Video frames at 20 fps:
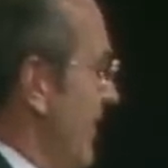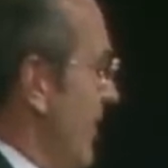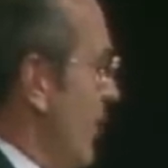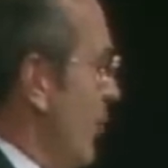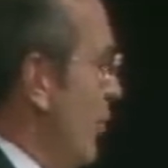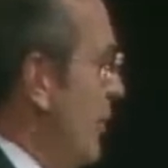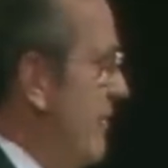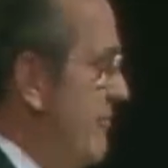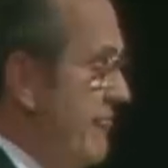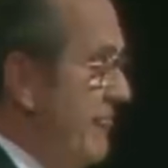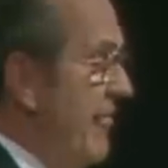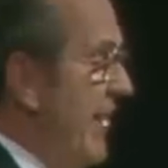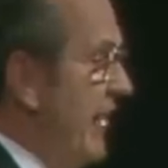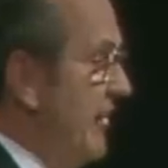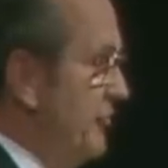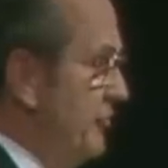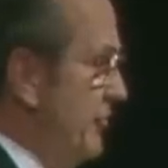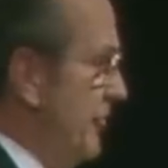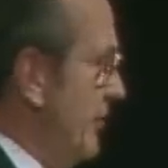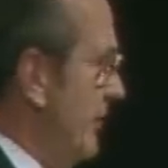We
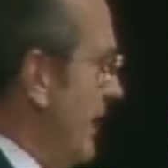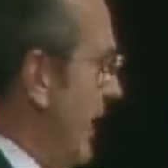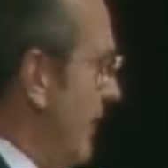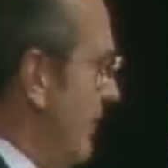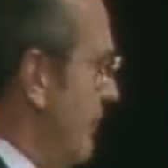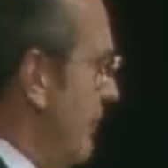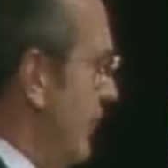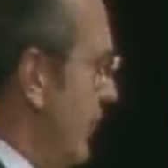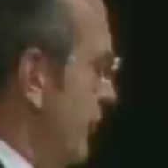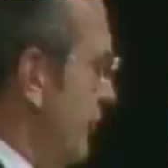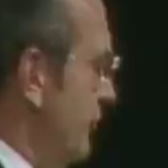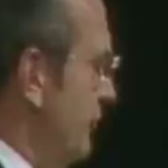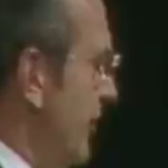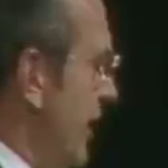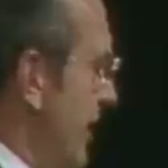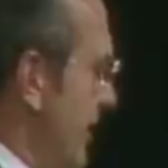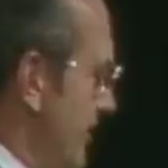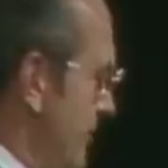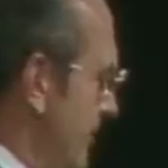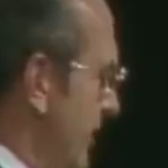fasted that first
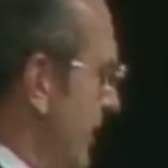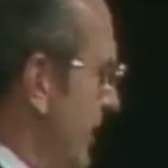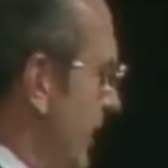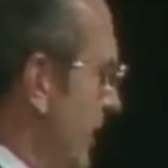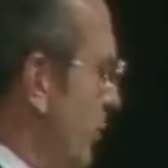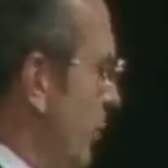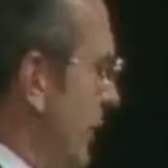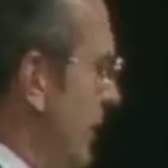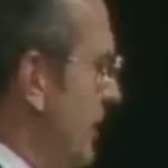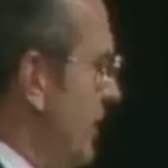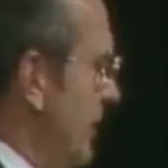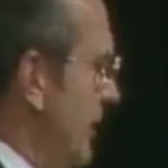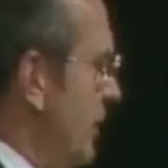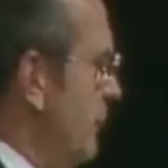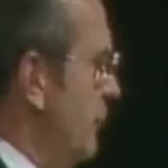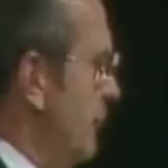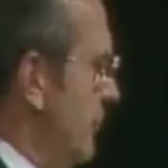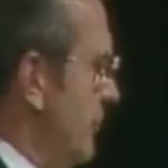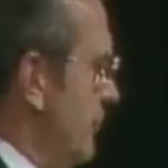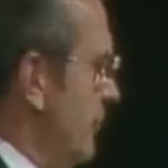day, thinking we could
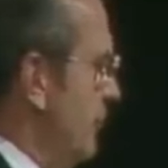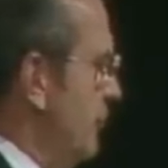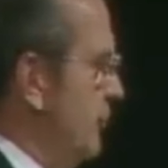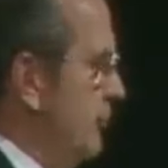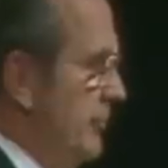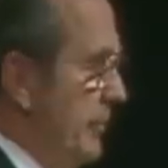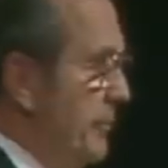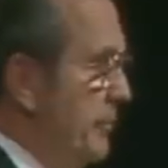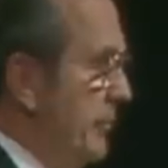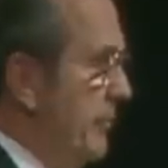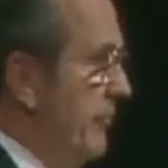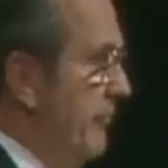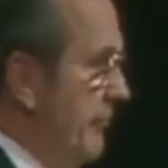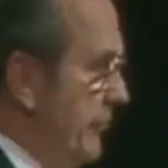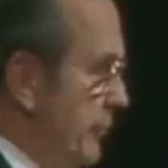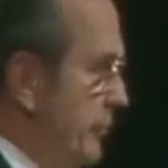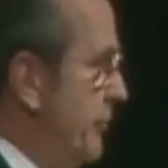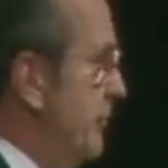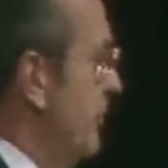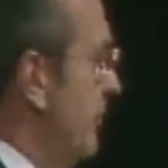introduce simple
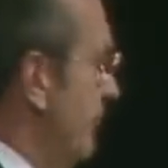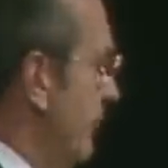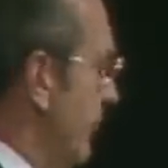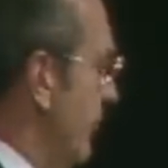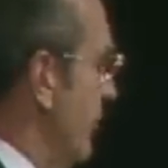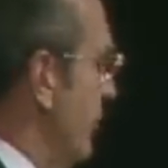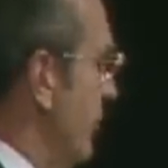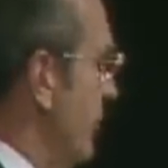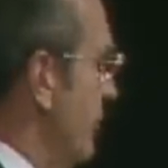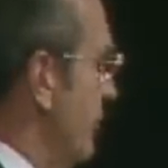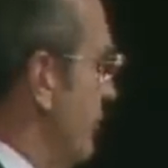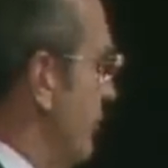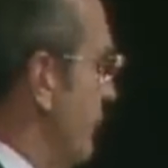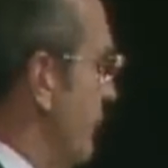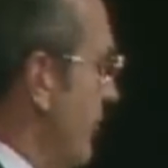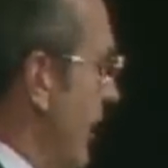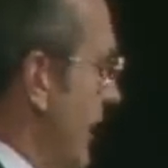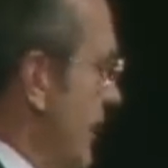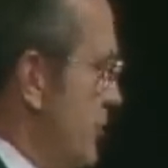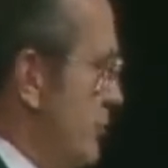food and fluids
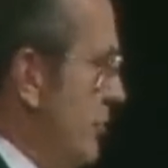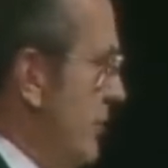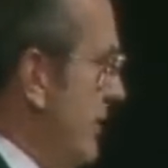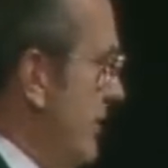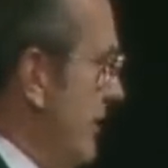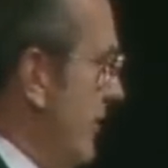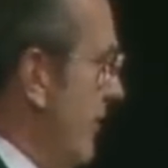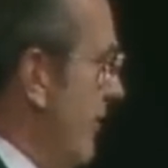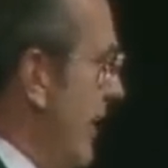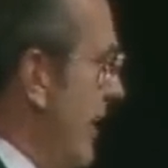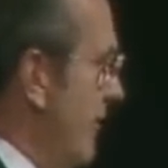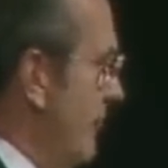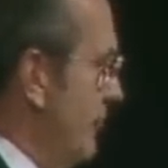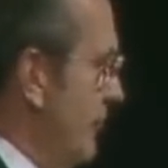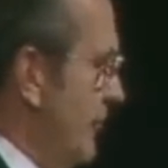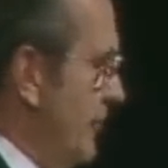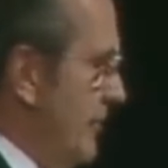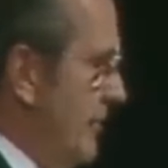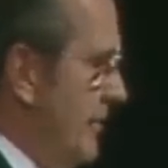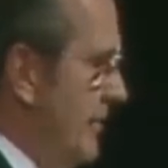gradually
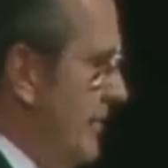thereafter.